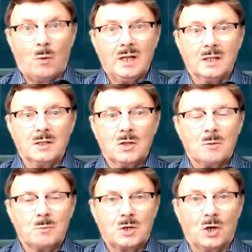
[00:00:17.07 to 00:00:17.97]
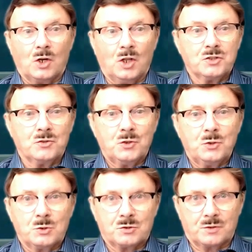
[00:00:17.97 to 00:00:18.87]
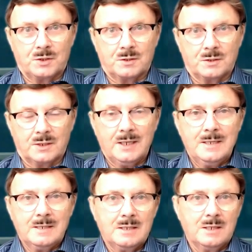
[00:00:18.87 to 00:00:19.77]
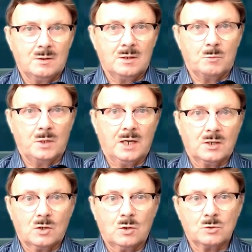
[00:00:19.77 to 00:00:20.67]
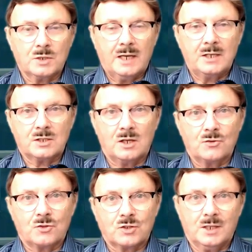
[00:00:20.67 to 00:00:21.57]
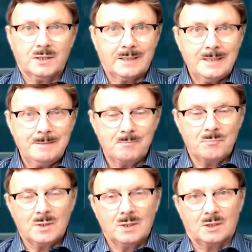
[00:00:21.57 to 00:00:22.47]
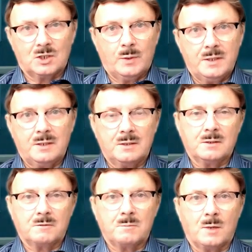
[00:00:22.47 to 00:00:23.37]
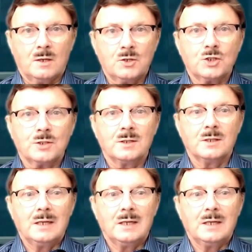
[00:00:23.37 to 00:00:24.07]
Well, we've got lots of news for you today. We had our court case on Sunday, the 20th of March.